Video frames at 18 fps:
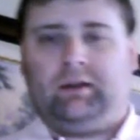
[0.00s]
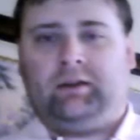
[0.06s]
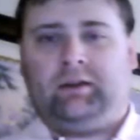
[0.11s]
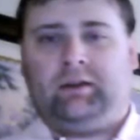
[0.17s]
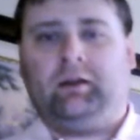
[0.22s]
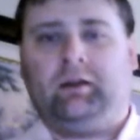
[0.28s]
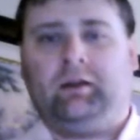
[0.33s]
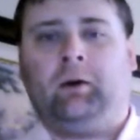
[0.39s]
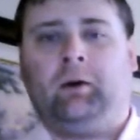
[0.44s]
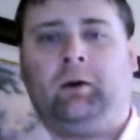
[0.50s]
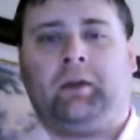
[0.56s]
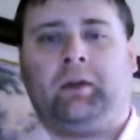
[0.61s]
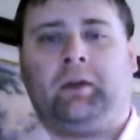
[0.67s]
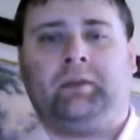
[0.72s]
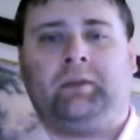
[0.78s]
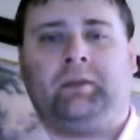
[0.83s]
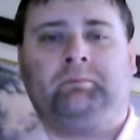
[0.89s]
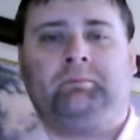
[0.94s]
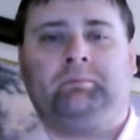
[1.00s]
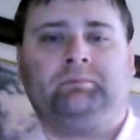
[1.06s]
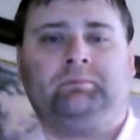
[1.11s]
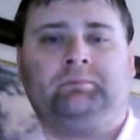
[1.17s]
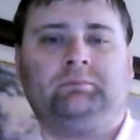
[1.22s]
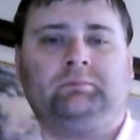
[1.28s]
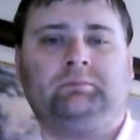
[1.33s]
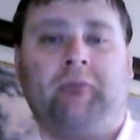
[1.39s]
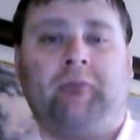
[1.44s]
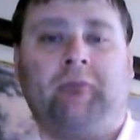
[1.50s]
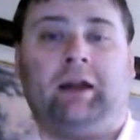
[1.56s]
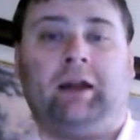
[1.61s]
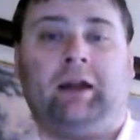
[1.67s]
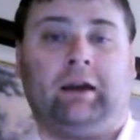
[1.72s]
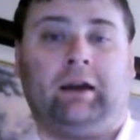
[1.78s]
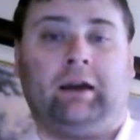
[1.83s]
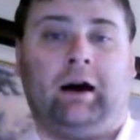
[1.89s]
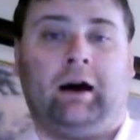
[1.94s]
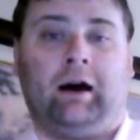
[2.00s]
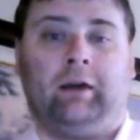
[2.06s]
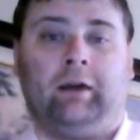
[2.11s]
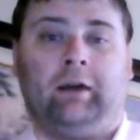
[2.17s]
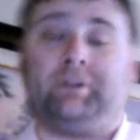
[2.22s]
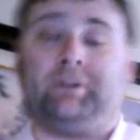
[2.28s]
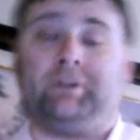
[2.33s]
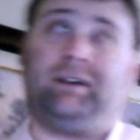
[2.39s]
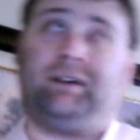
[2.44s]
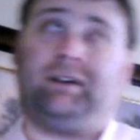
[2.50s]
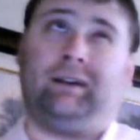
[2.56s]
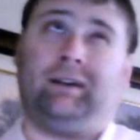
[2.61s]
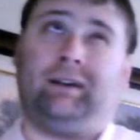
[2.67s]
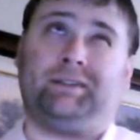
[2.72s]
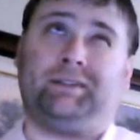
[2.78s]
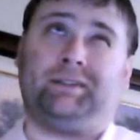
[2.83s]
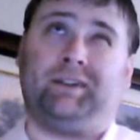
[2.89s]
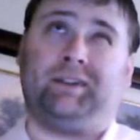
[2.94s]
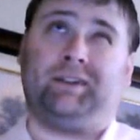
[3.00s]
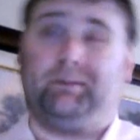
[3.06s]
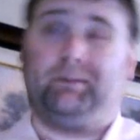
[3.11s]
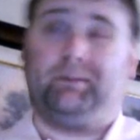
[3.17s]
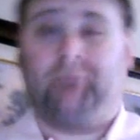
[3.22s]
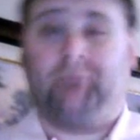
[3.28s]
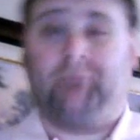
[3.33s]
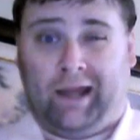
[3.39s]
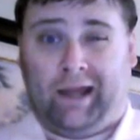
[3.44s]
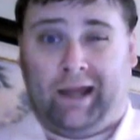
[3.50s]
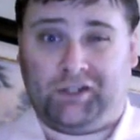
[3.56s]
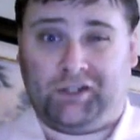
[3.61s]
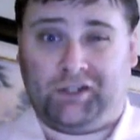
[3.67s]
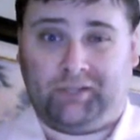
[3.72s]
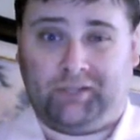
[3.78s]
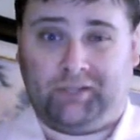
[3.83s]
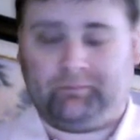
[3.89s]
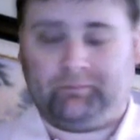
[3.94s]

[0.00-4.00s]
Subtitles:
In Malachi, or as I like to say, Malachi,